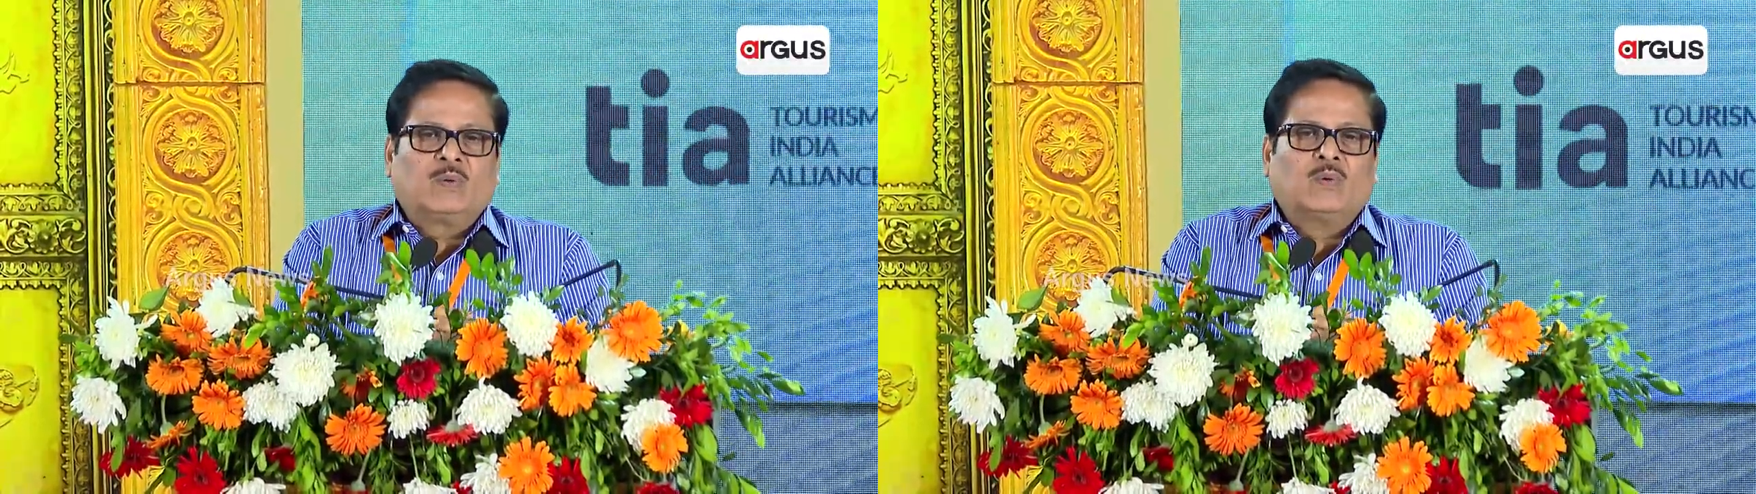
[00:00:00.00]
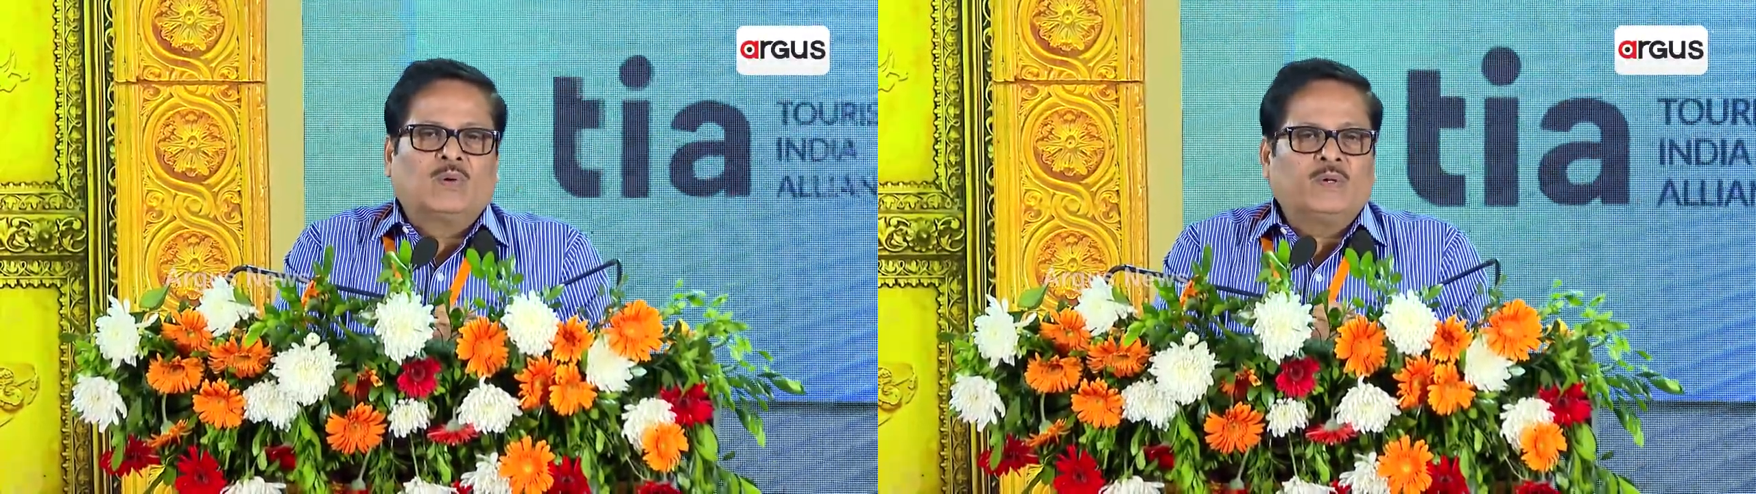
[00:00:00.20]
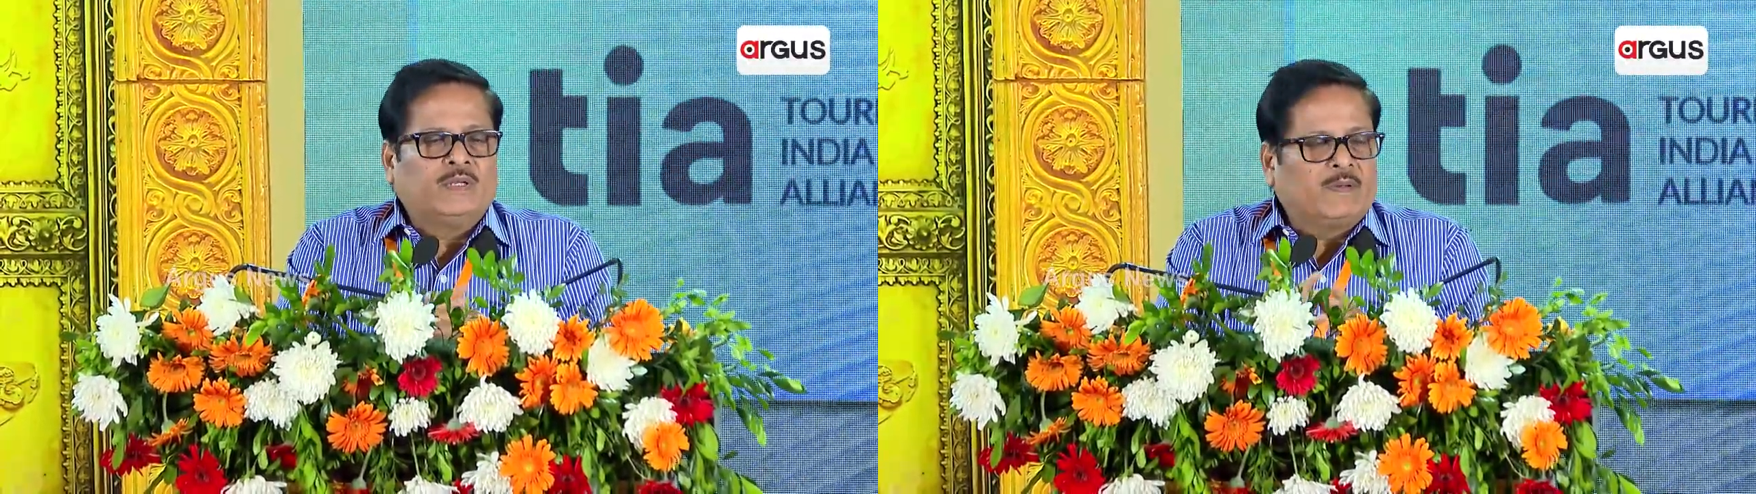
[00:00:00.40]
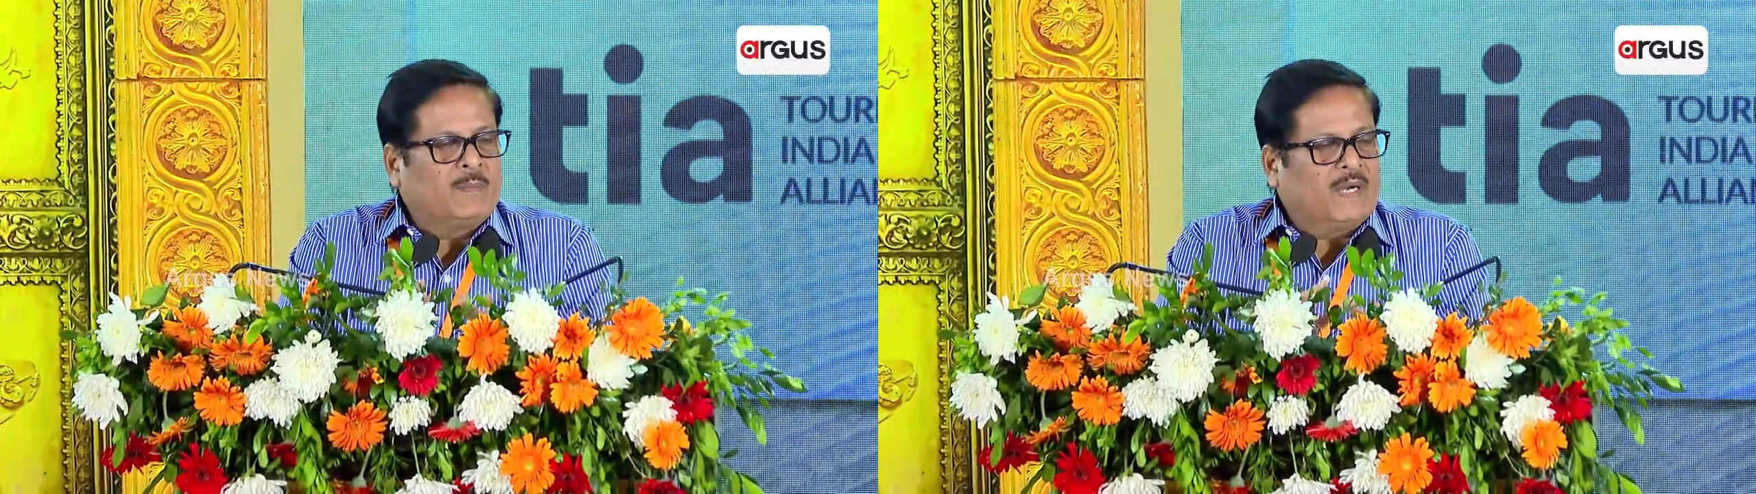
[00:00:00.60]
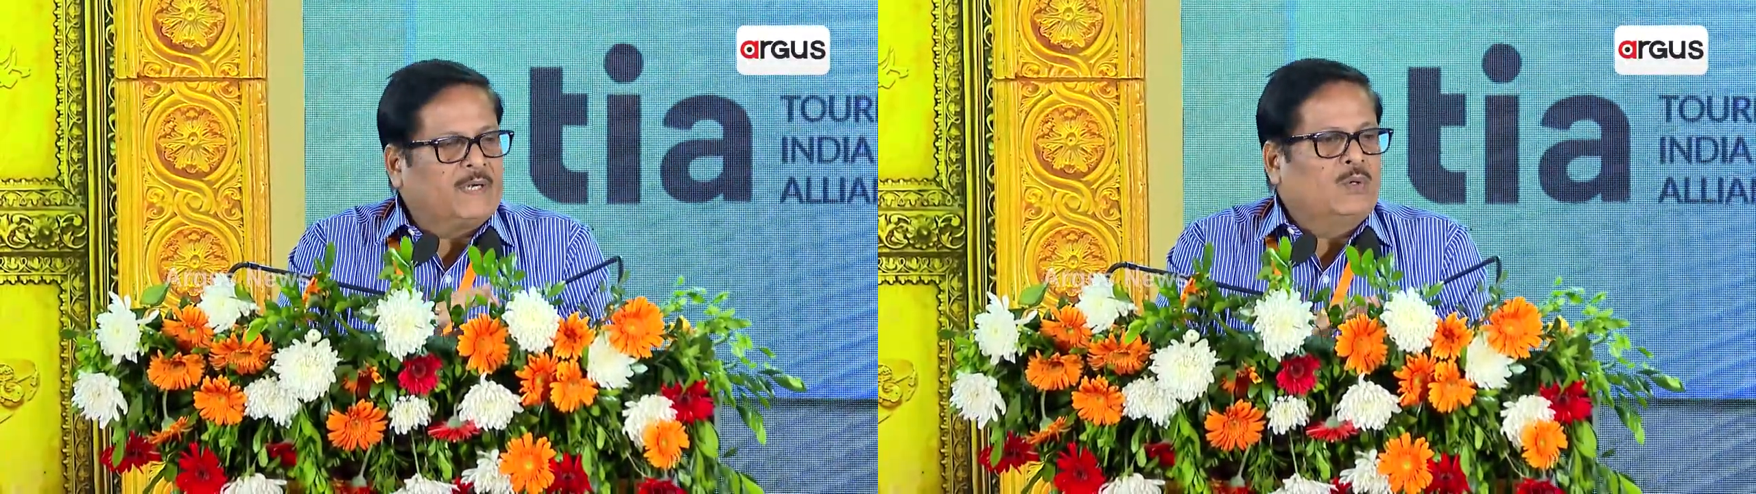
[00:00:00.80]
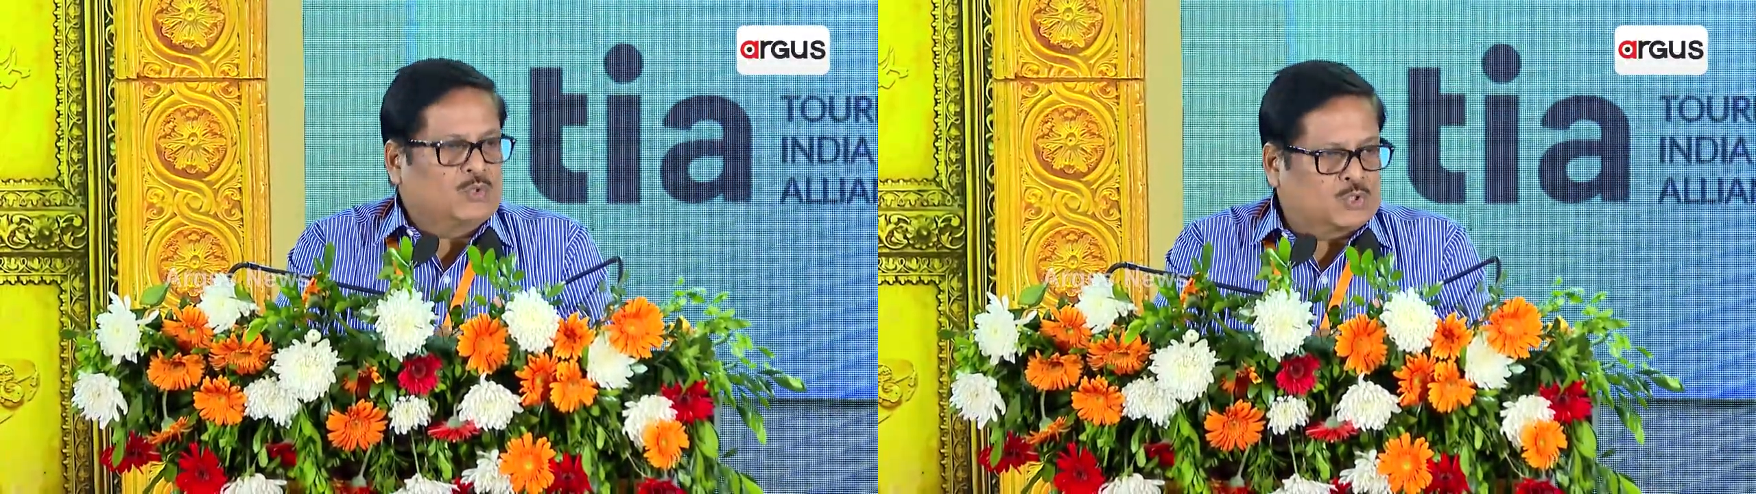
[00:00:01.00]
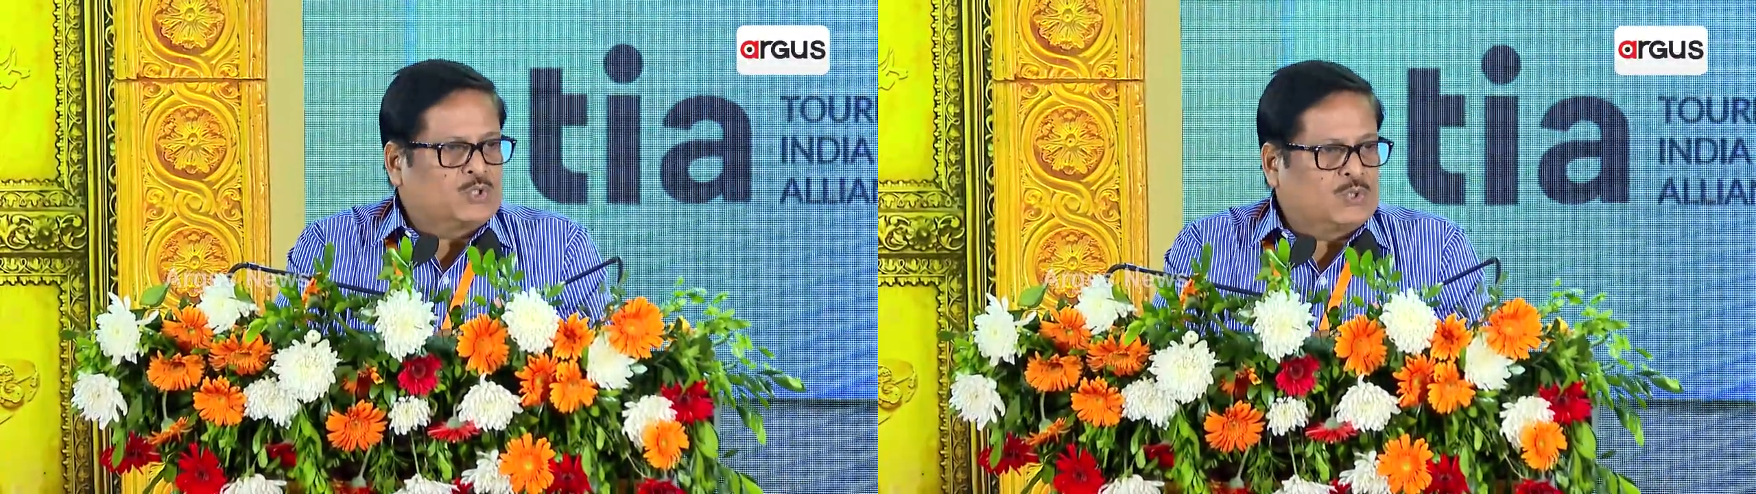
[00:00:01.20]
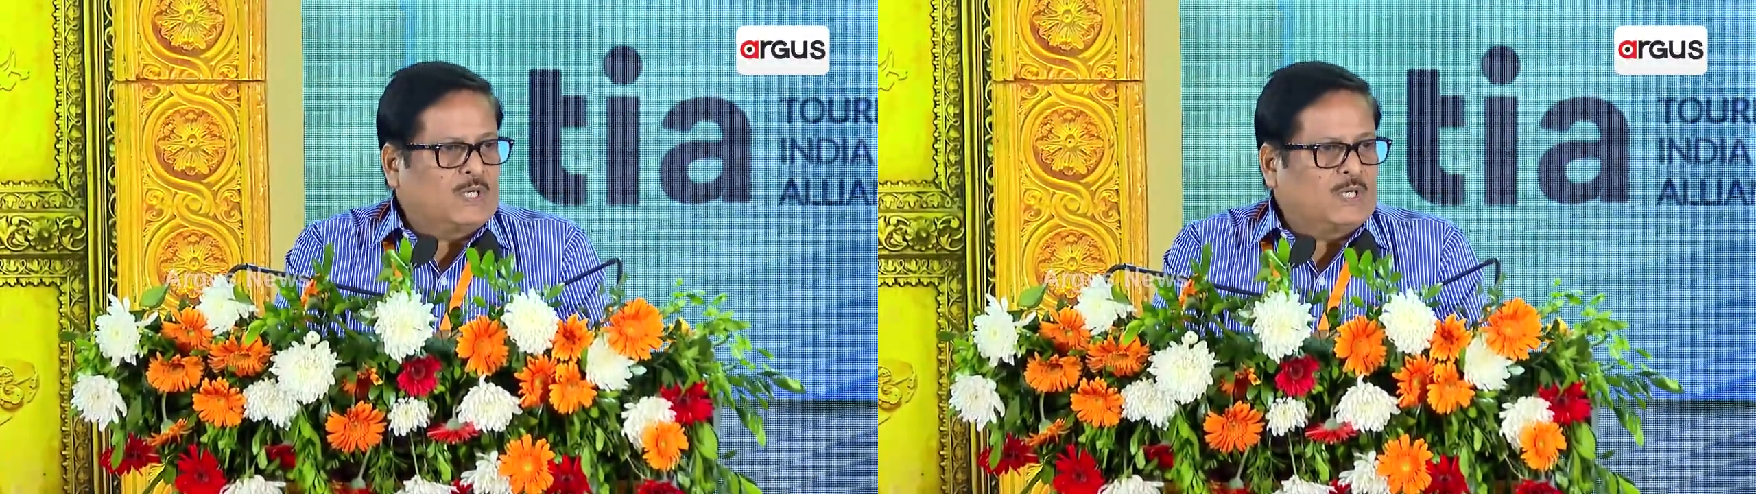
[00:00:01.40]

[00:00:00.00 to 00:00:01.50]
go in a very bad note,